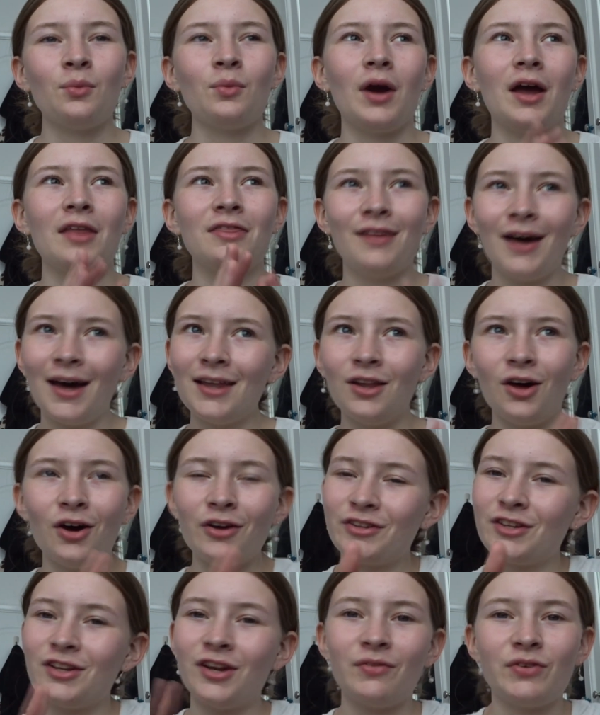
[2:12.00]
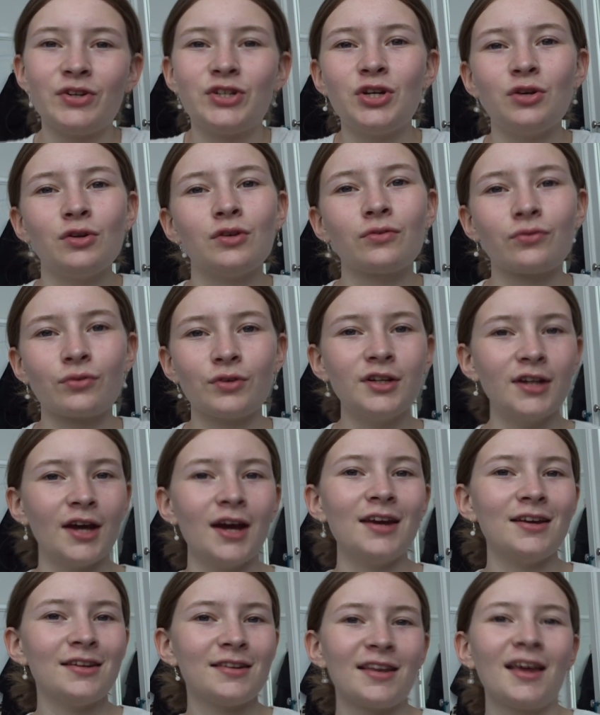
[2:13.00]
And that lasts another 2 to 3
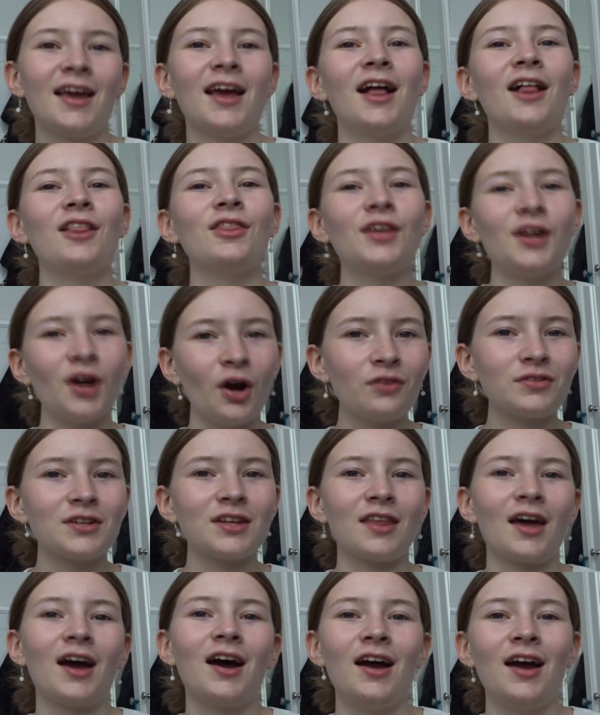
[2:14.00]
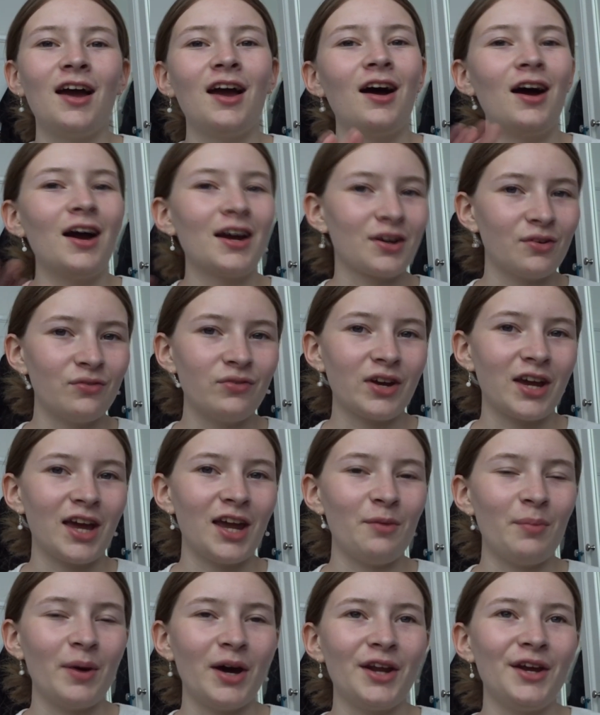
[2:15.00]
days, and then after that I can forget
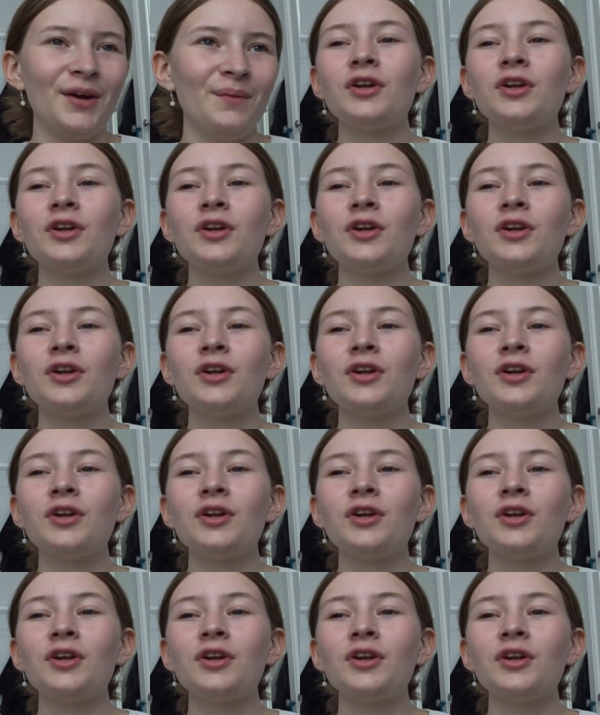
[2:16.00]
about it.